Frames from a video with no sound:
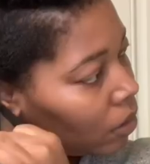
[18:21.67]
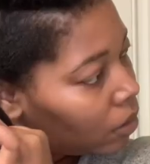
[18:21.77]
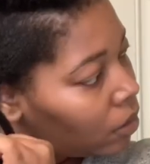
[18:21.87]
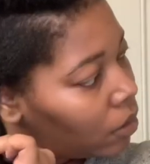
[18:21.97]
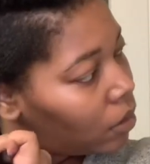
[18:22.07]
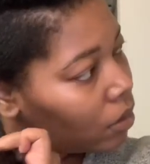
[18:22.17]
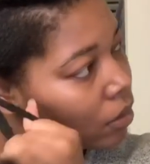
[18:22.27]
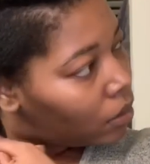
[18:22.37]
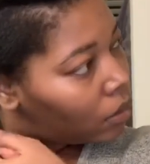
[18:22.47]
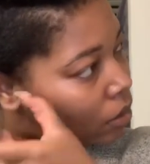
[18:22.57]

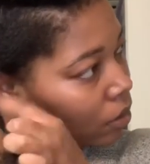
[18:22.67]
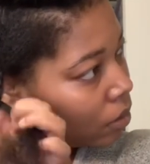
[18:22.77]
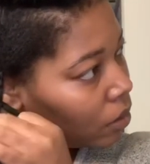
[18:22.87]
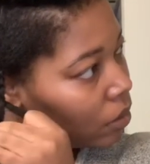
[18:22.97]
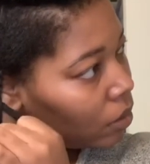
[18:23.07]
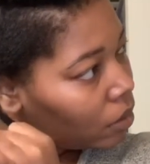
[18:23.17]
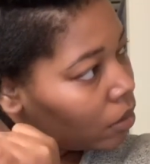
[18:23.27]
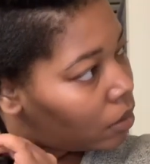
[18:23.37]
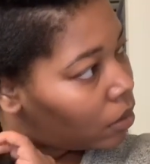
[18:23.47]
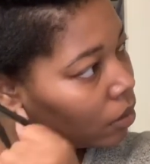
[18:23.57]

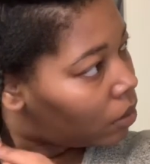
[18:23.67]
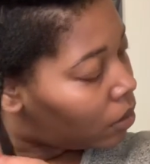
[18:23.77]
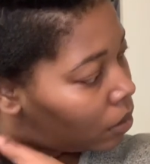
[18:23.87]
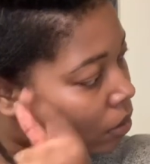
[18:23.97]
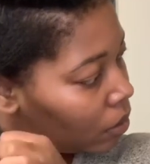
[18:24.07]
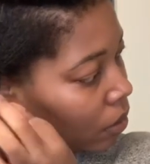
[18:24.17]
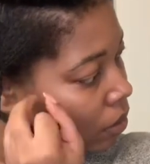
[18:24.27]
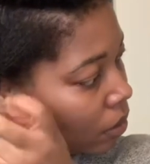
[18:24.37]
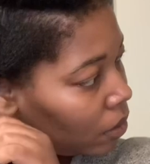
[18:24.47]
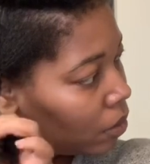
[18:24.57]

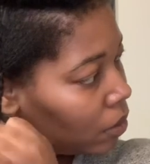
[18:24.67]
Nobody speaks.